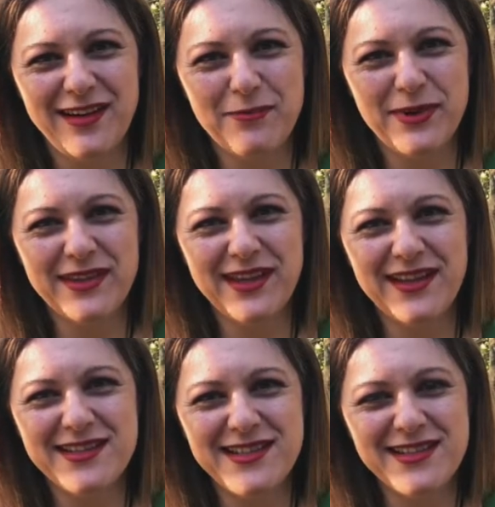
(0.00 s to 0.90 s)
but their
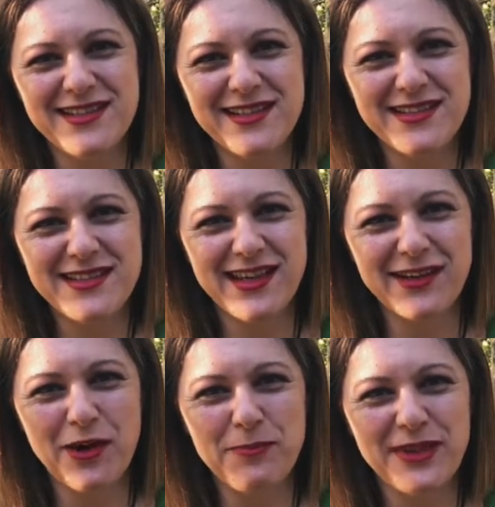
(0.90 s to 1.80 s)
existence
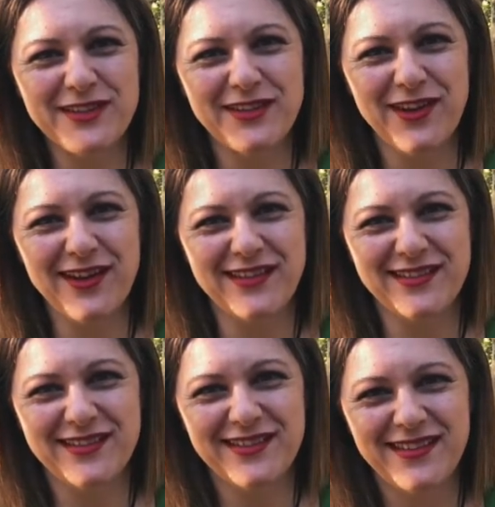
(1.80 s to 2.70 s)
cannot be denied.
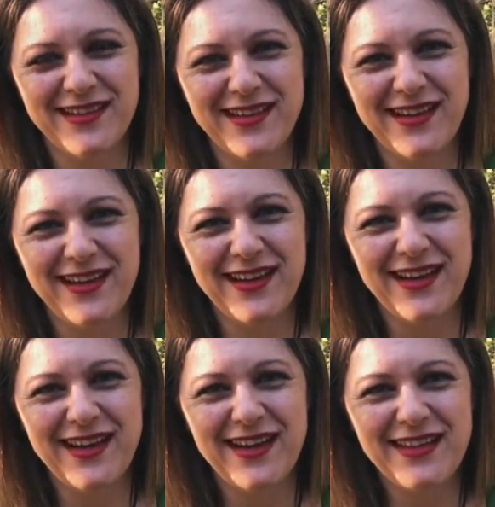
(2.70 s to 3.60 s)

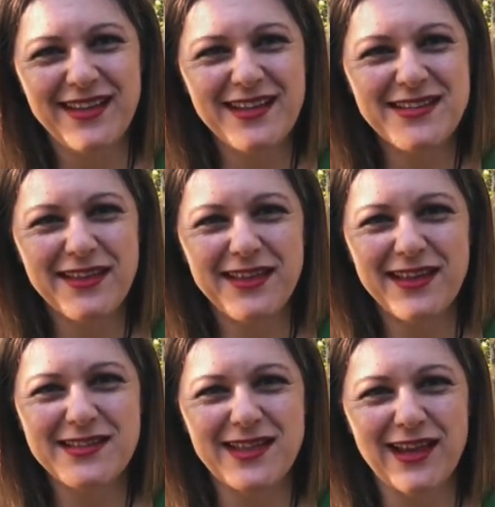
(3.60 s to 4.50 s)
These are
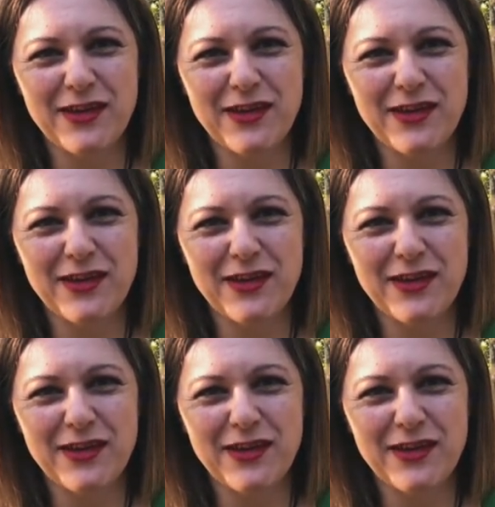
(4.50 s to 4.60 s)
things like